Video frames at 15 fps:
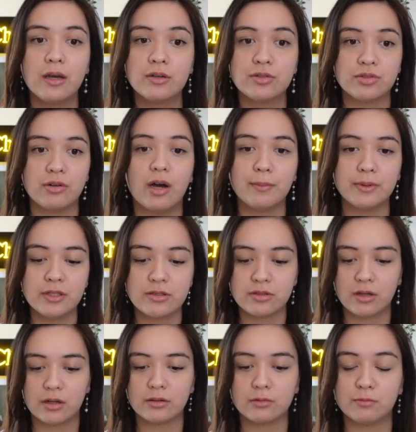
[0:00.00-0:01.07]
So I'm gonna
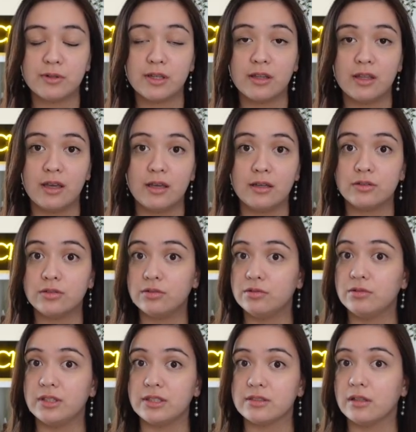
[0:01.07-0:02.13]
start with a to-do
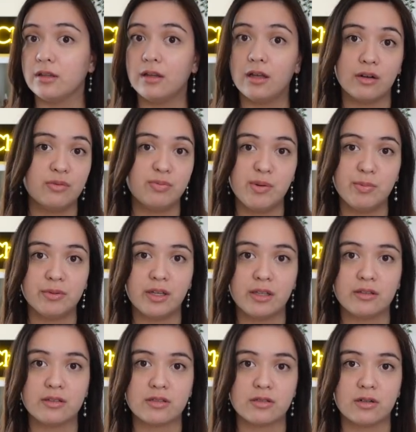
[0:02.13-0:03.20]
list. A lot of people like
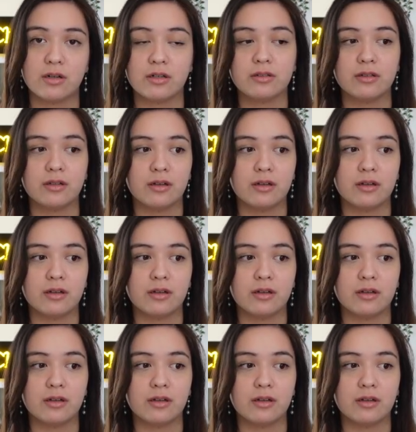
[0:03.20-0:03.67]
to start